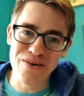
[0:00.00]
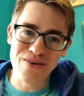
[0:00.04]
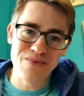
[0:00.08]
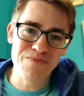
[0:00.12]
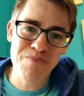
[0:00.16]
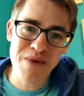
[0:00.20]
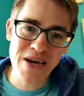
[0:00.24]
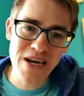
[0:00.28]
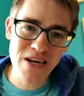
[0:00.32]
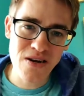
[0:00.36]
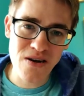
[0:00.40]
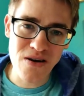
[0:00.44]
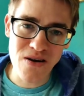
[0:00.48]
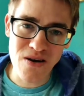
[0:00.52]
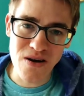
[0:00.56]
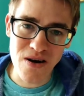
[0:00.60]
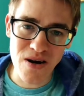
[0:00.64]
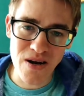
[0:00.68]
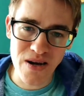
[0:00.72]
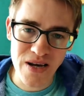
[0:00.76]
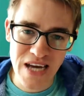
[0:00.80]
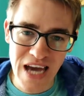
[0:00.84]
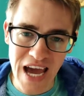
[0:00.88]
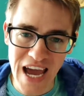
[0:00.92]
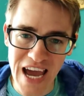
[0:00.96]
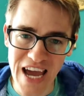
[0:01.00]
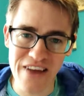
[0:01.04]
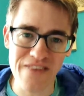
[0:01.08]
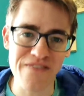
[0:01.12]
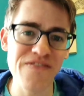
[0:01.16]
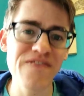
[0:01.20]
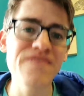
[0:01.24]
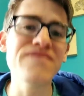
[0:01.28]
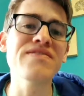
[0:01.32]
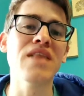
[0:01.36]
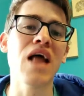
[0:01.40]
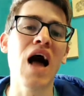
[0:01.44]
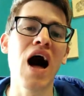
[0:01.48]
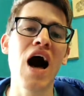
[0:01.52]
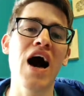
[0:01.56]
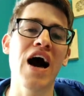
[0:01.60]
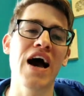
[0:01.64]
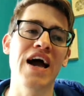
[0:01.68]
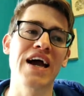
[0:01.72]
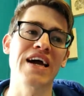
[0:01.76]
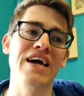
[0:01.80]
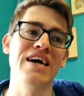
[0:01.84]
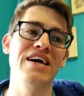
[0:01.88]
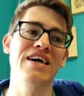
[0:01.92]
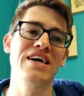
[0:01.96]
Peter can't
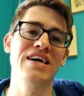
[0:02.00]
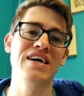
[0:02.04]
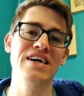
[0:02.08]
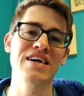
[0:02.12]
fly.